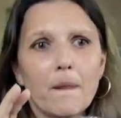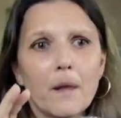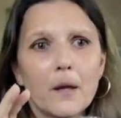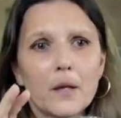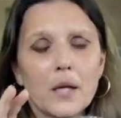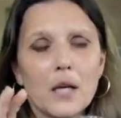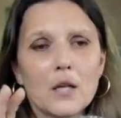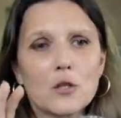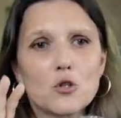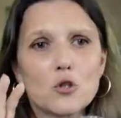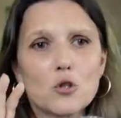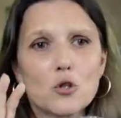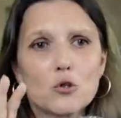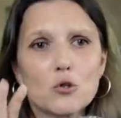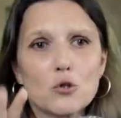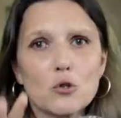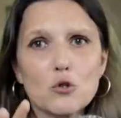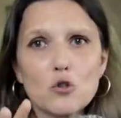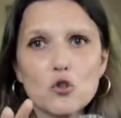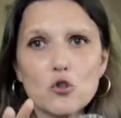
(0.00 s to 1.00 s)
okay, so
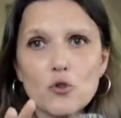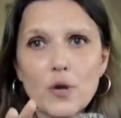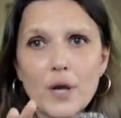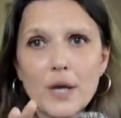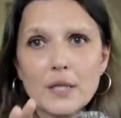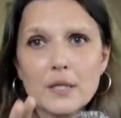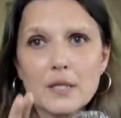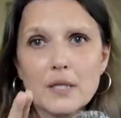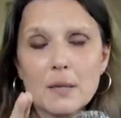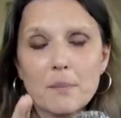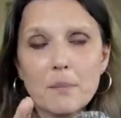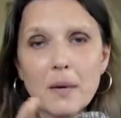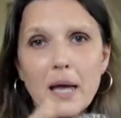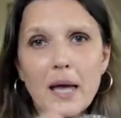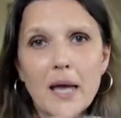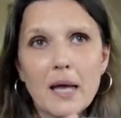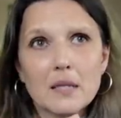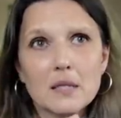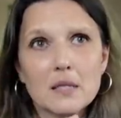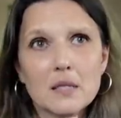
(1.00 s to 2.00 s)
two strands are my
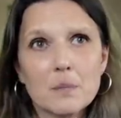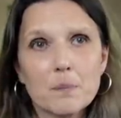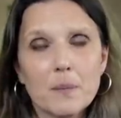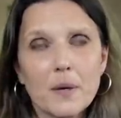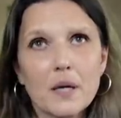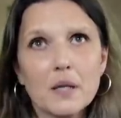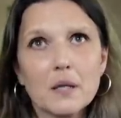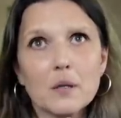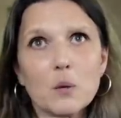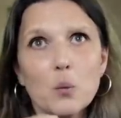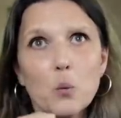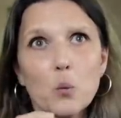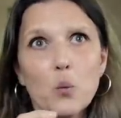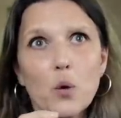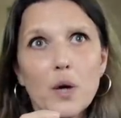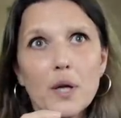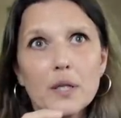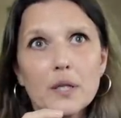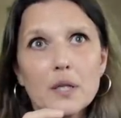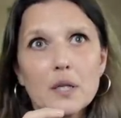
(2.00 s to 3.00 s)
hand spun.
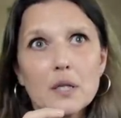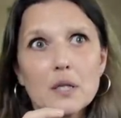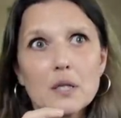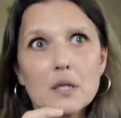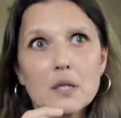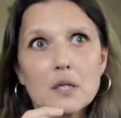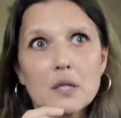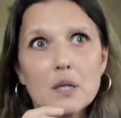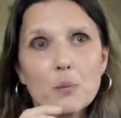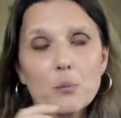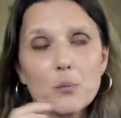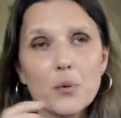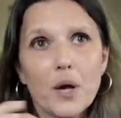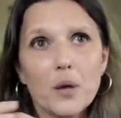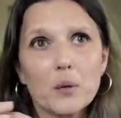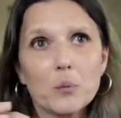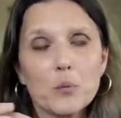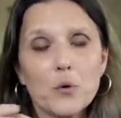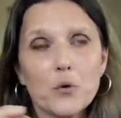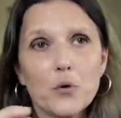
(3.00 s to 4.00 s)
One is
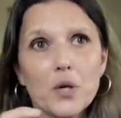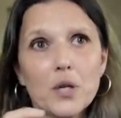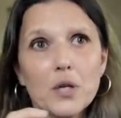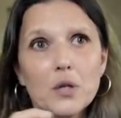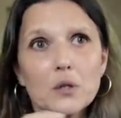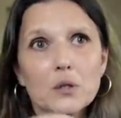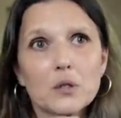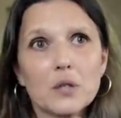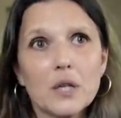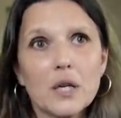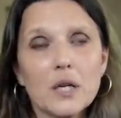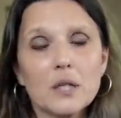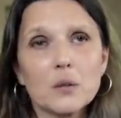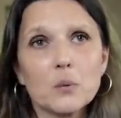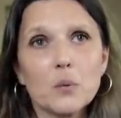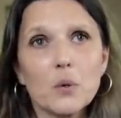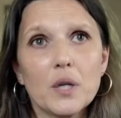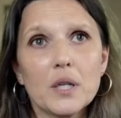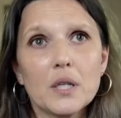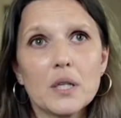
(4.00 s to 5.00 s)
brown merino, the
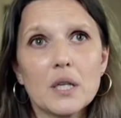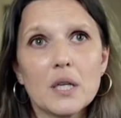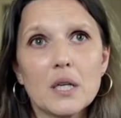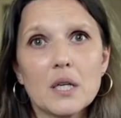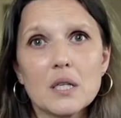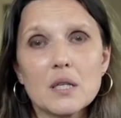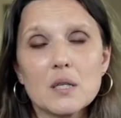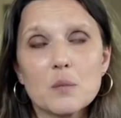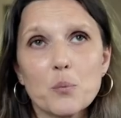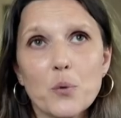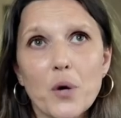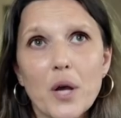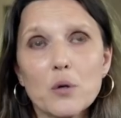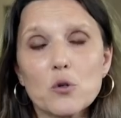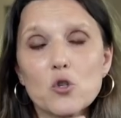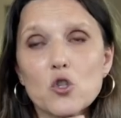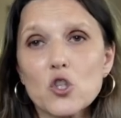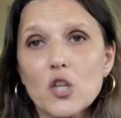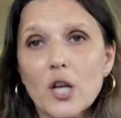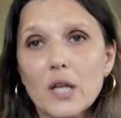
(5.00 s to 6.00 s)
other one is
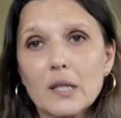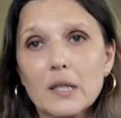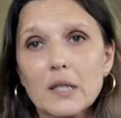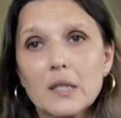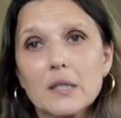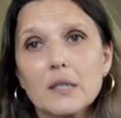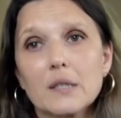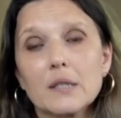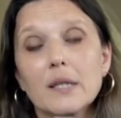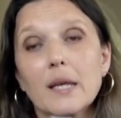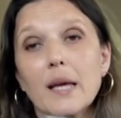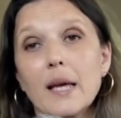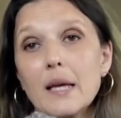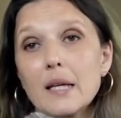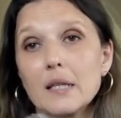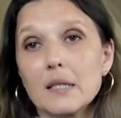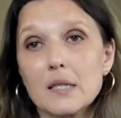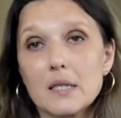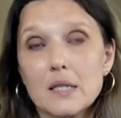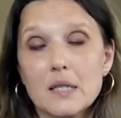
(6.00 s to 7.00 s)
brown Shetland
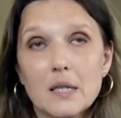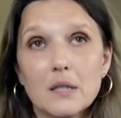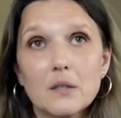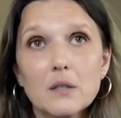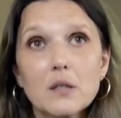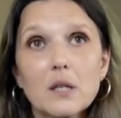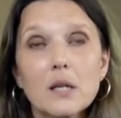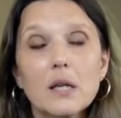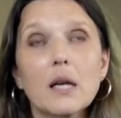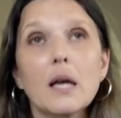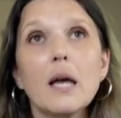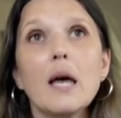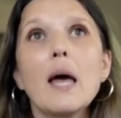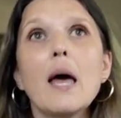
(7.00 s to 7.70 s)
and silk.